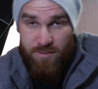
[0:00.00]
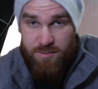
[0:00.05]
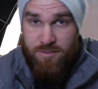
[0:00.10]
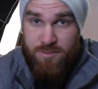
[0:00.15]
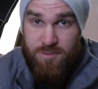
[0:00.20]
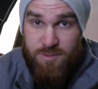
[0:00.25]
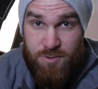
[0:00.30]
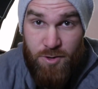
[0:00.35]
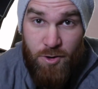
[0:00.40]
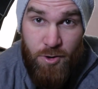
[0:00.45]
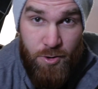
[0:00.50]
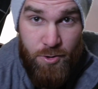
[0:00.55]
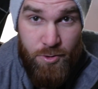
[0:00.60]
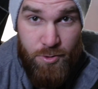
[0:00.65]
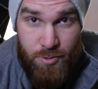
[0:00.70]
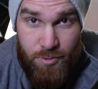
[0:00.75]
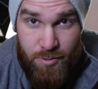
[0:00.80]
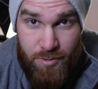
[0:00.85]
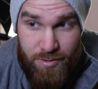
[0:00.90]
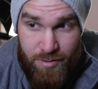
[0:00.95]

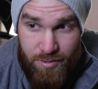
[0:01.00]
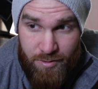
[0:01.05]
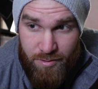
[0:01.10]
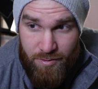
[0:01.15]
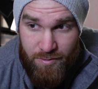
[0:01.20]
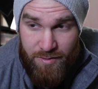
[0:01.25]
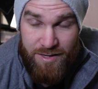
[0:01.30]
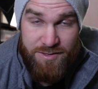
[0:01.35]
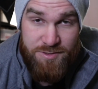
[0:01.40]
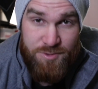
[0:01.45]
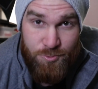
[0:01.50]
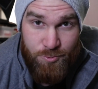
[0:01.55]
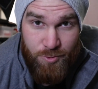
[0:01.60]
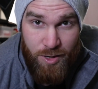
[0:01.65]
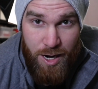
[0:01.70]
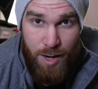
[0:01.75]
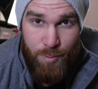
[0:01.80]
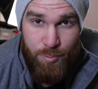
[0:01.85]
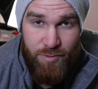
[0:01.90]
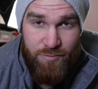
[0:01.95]
So that's a
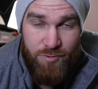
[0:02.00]
wrap.